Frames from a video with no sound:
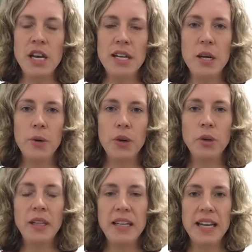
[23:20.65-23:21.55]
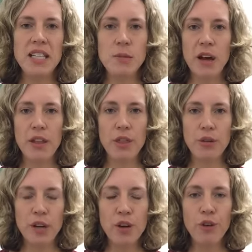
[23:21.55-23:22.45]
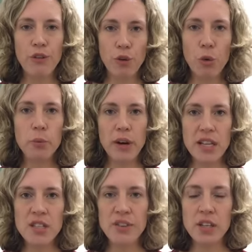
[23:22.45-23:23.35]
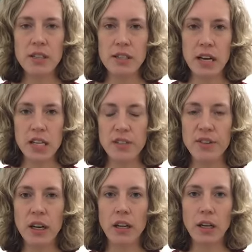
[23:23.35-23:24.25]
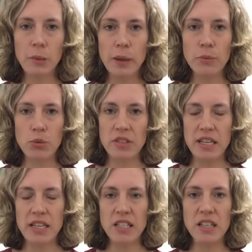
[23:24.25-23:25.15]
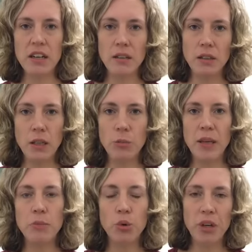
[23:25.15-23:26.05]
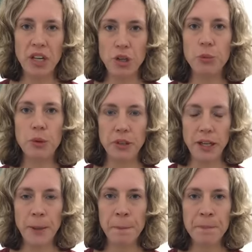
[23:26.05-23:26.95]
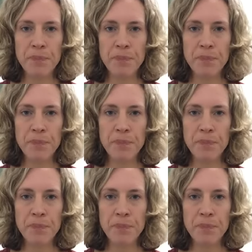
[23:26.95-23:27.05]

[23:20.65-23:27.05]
Now it only needs about 3 or 4 breaths for you to start to feel a little bit more centered and a little bit more in your body,